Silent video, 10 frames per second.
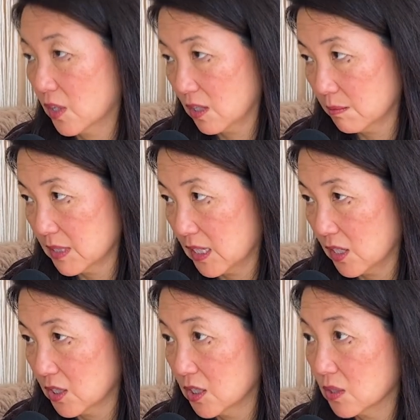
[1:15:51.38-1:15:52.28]
recurrent
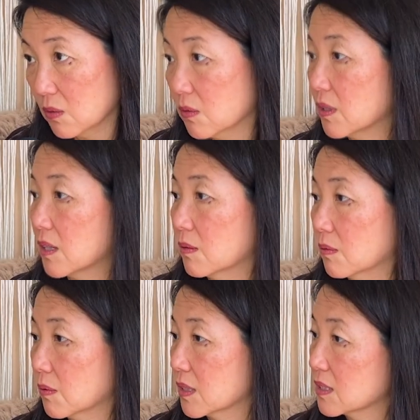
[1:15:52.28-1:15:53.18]
miscarriages,
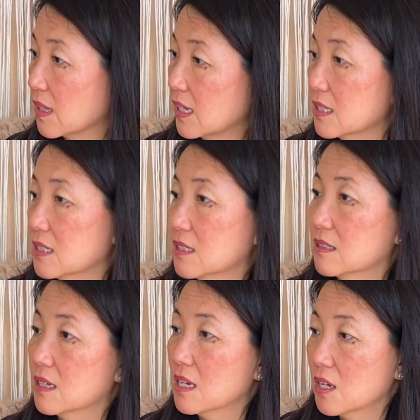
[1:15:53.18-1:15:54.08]
or worst
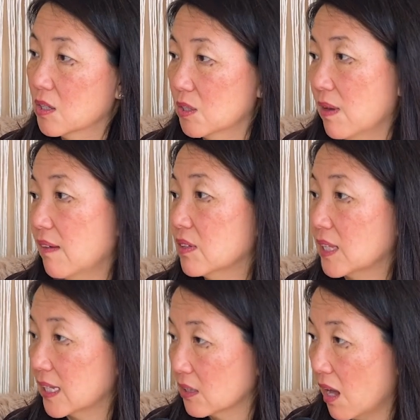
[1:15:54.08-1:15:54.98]
case is you
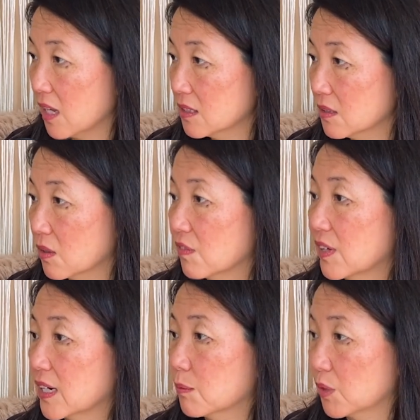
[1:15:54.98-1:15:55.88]
have a late loss
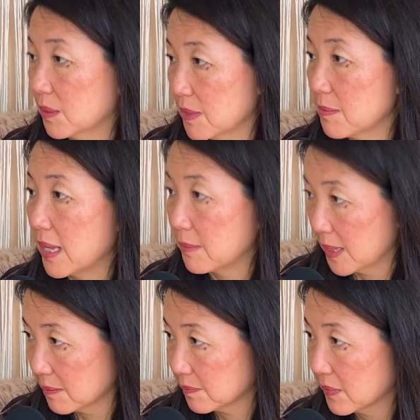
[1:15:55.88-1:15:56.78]
or a very preemie
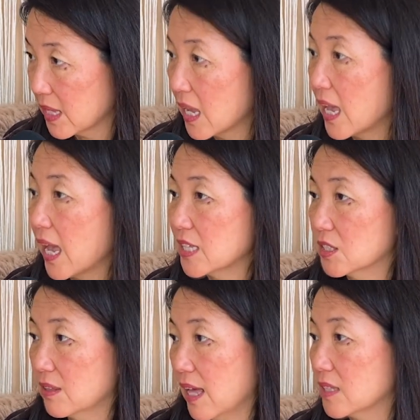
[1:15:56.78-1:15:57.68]
baby.
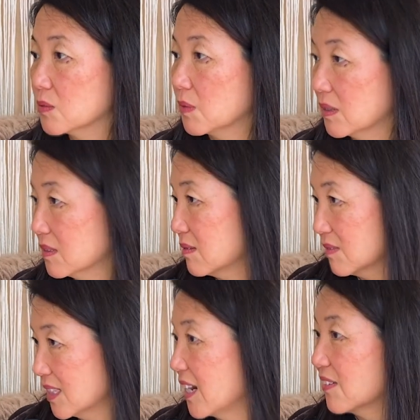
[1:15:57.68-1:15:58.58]
Mm-hmm. And so that
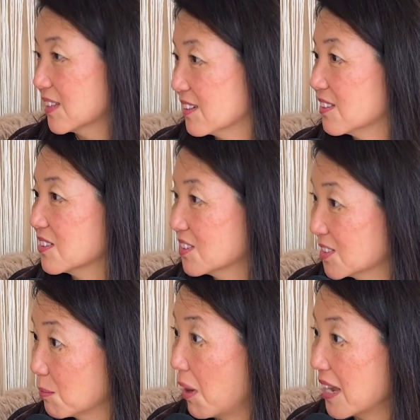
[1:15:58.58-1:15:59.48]
was, a
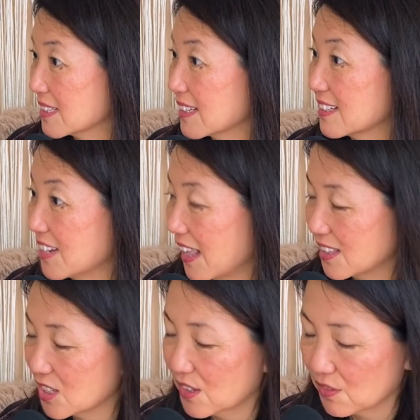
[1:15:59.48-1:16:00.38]
little surprising and
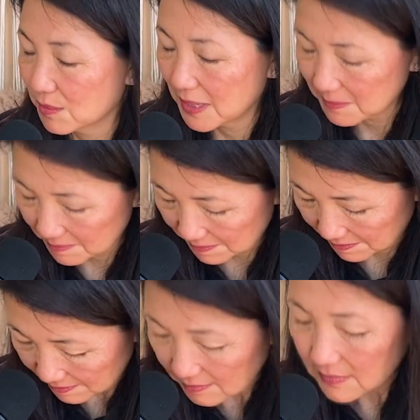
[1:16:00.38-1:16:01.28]
challenging for me.
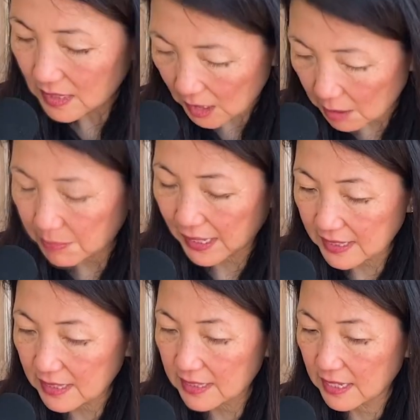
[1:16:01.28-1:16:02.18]

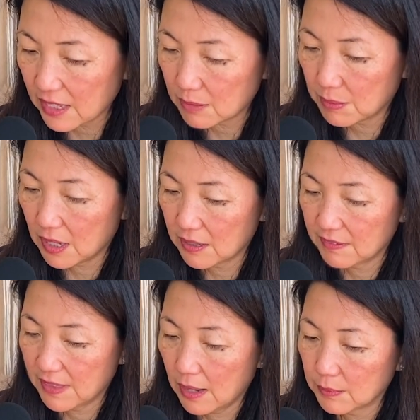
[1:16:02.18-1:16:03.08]
But I think the other
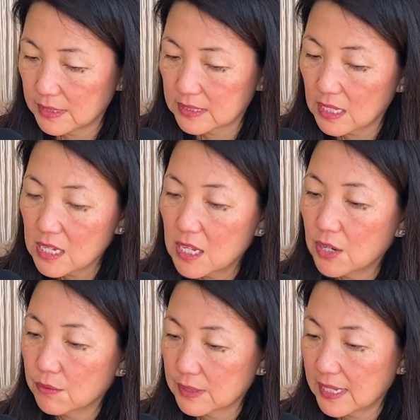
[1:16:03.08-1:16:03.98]
part of that was
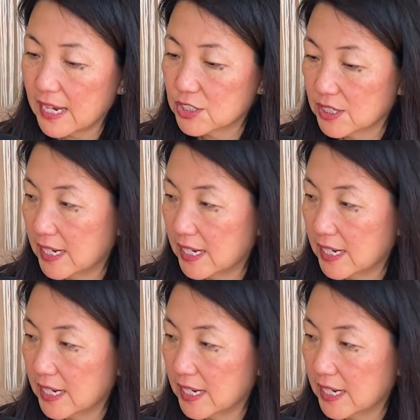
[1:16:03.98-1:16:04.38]
really